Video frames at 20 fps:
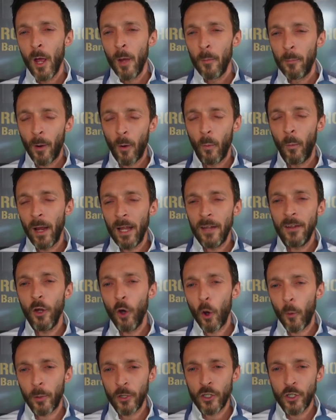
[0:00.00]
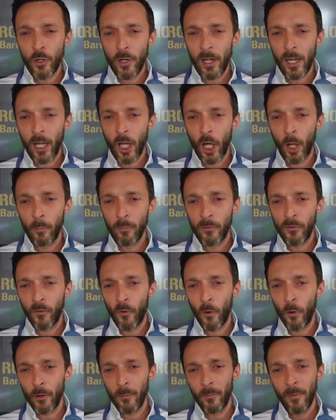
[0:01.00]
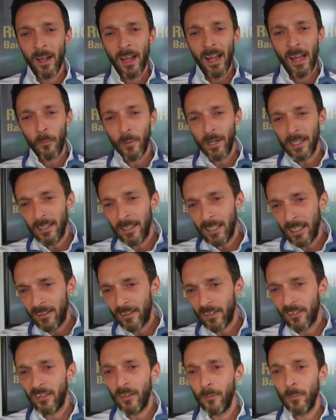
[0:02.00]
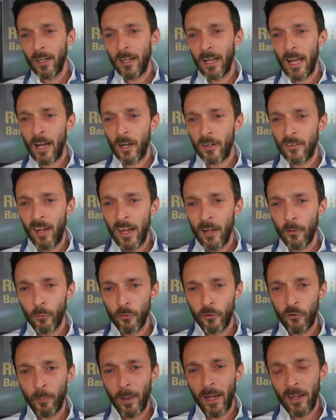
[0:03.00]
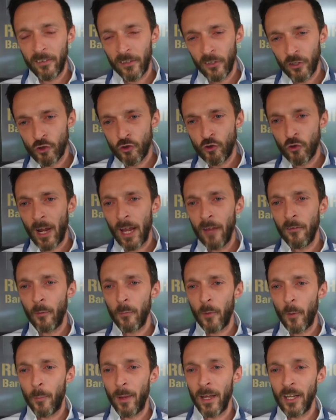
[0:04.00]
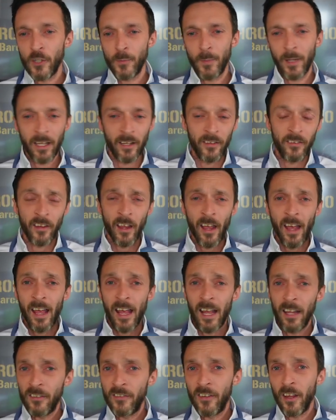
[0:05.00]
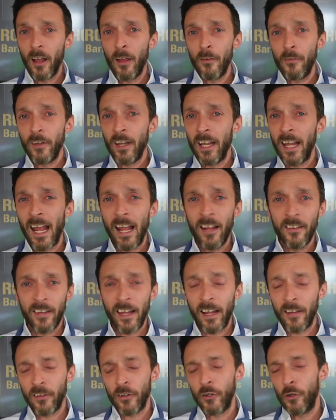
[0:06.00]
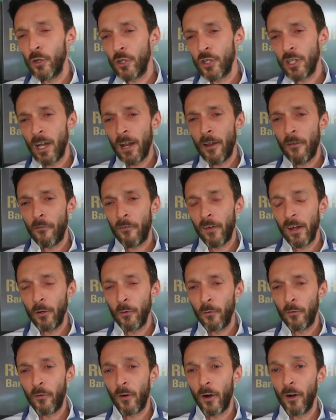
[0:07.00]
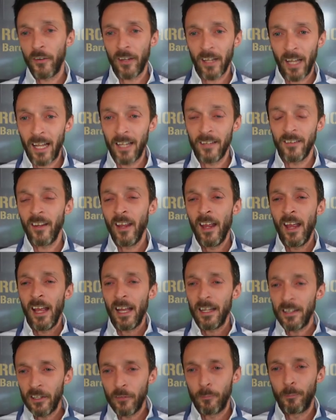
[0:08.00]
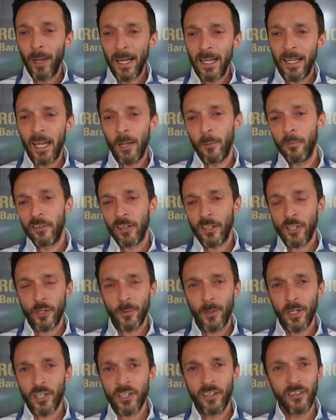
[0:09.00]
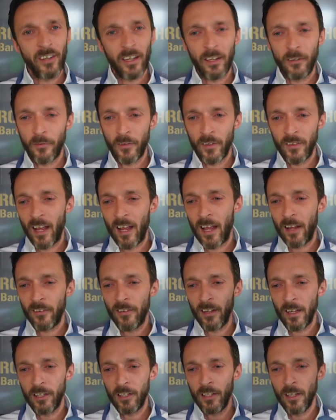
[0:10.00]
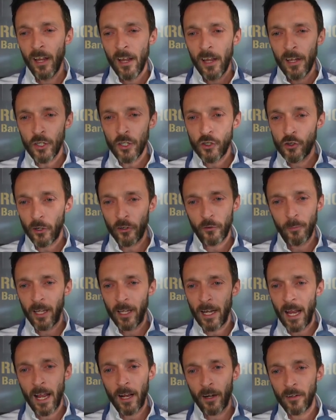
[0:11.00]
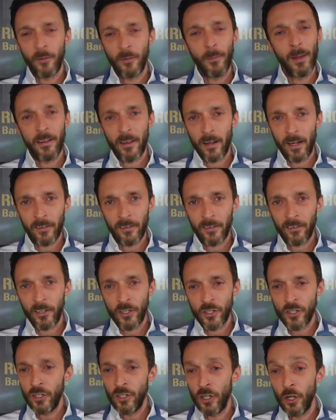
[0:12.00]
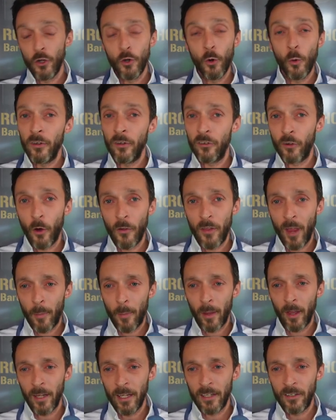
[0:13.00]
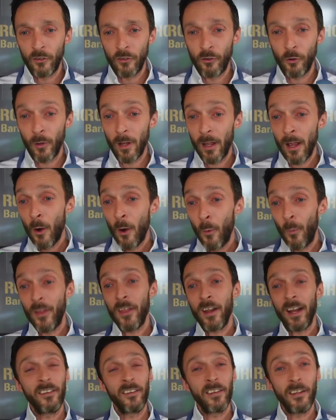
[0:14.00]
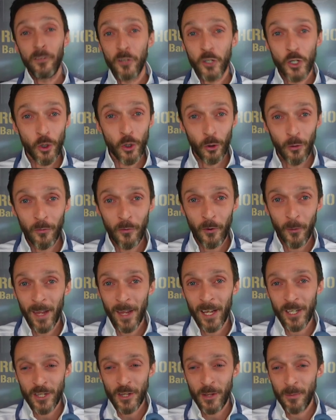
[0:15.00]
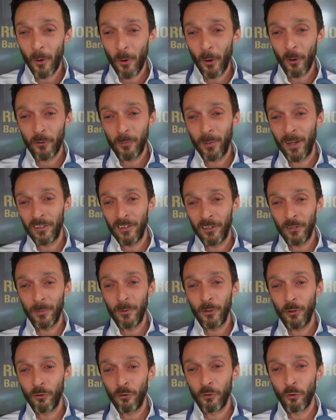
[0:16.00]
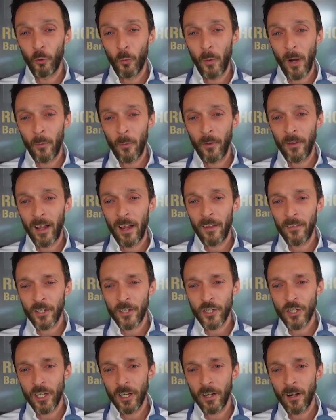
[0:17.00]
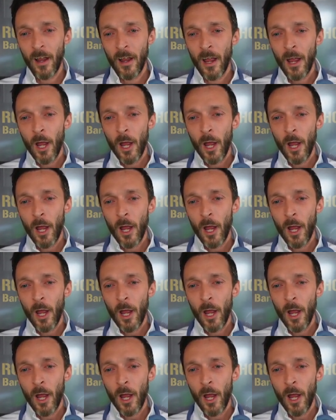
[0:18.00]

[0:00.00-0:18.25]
But when the opportunity comes for him, we need to see McGregor take those spaces, drive up the pitch, because his delivery, his execution in the final third and in these big game situations is fantastic. And you trust McGregor to make the right decision. You know he's got the ability to do it, whether it is even shooting from the edge of the box, because he's been doing so well with that this year.